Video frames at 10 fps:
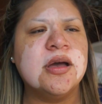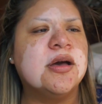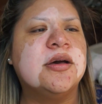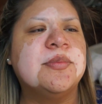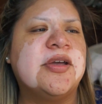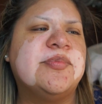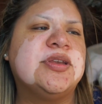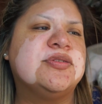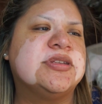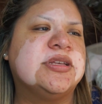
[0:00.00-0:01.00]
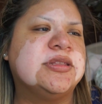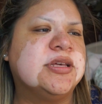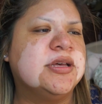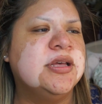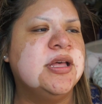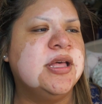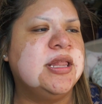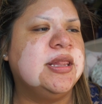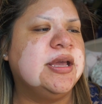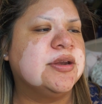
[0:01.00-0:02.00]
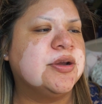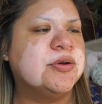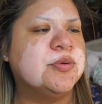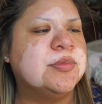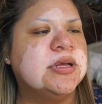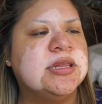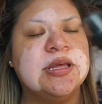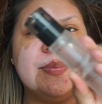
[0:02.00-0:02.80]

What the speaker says: I've been using the Lancome Le